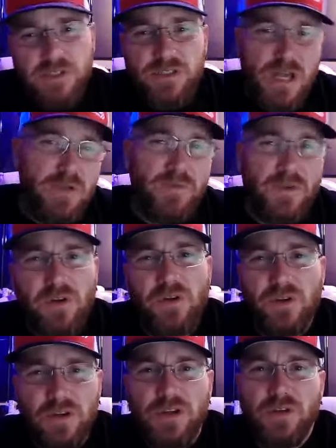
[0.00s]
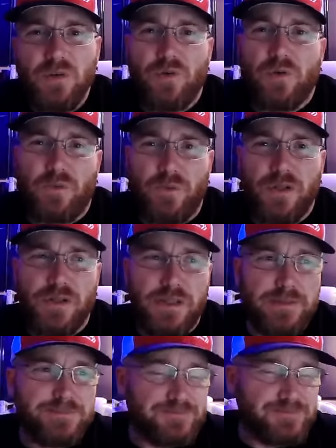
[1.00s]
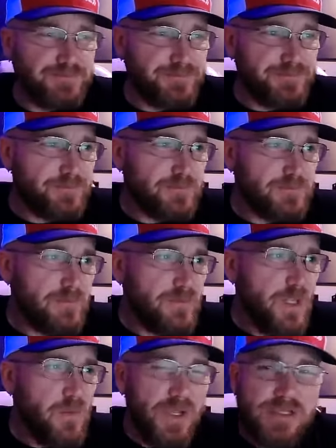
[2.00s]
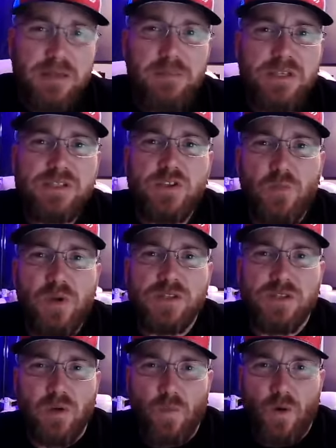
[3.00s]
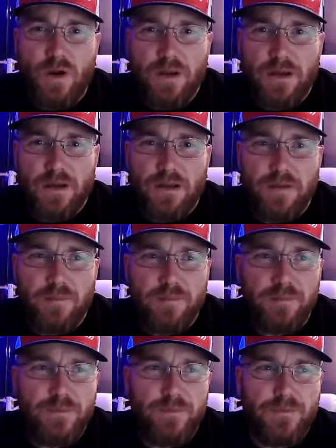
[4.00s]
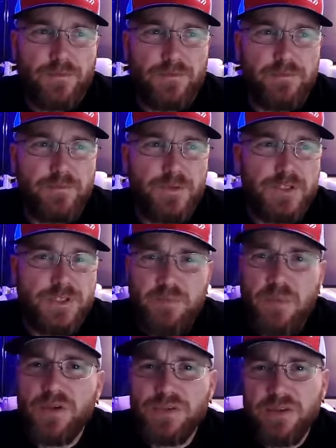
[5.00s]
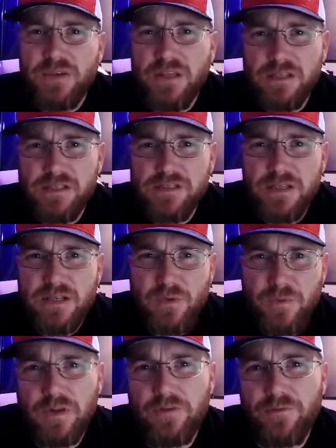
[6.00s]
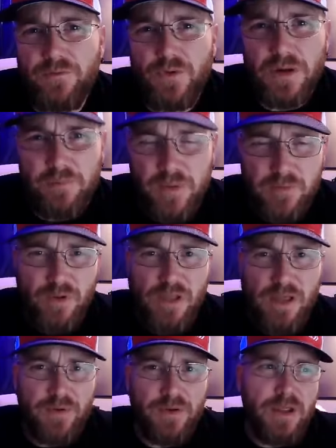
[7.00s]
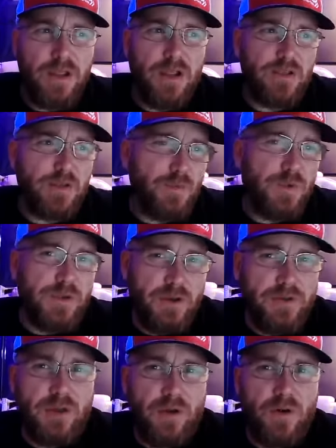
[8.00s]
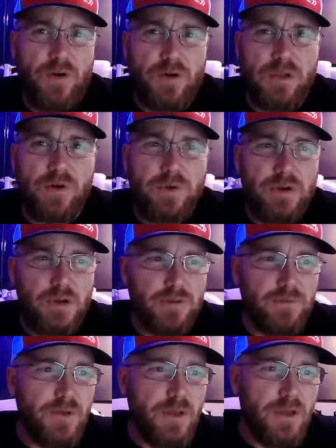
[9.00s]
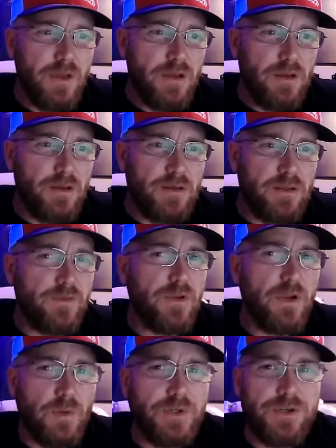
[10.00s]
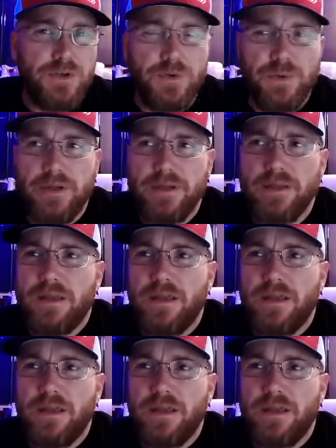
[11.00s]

It's kind of a good deal, really, because that means nobody's going to want it. Smells and things tend to really freak people out, and they're really not that hard to get rid of if you know what you're doing.